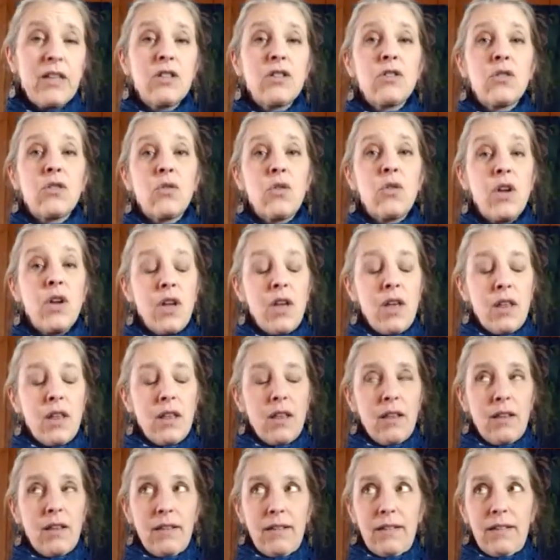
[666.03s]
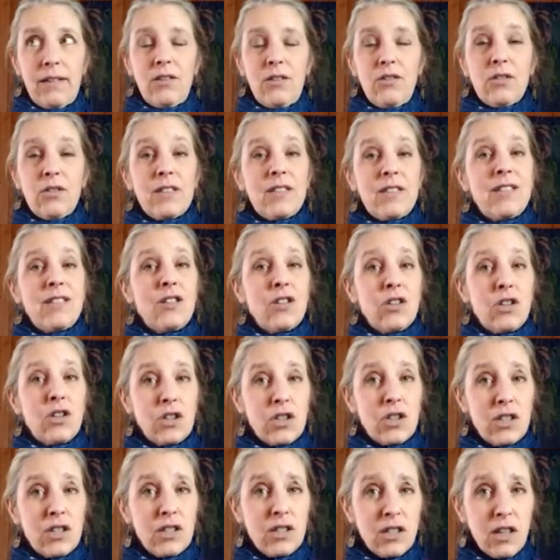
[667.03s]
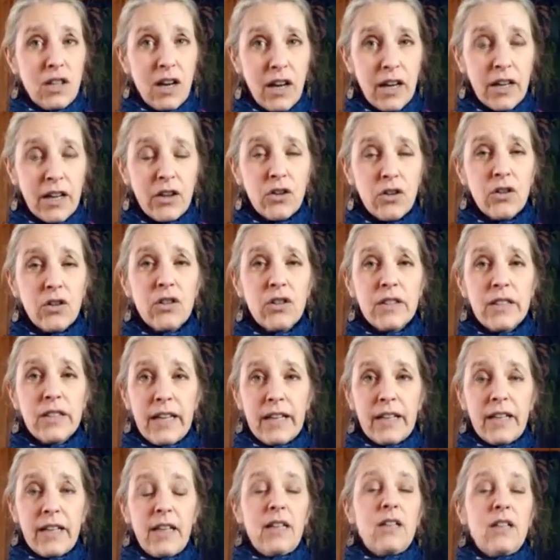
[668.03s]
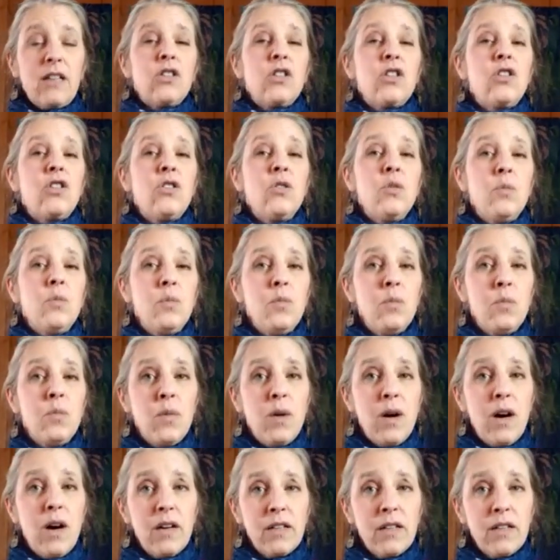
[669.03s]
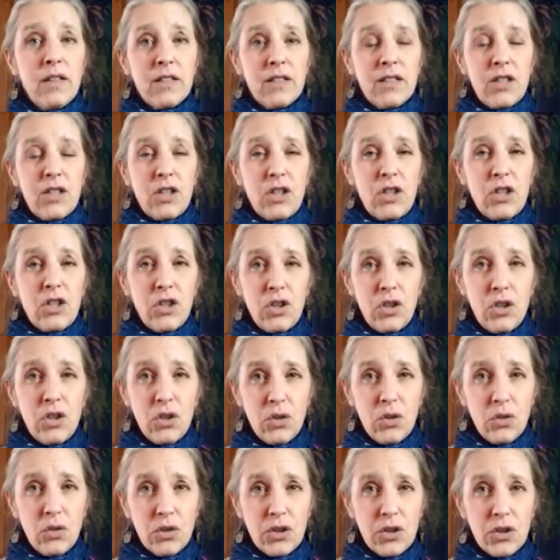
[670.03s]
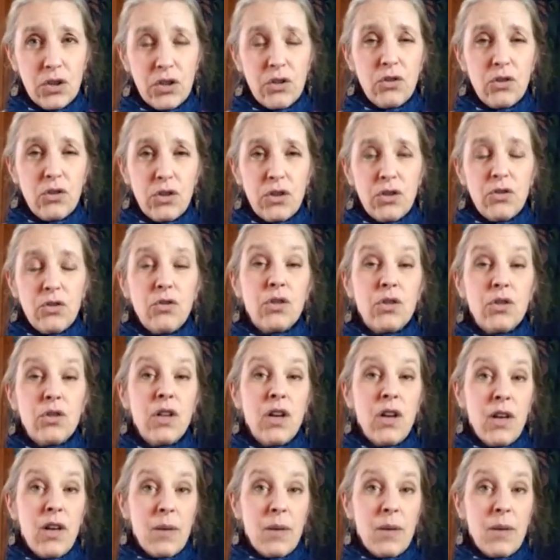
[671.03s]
So you can see that this entire decade is humongous, huge, huge, huge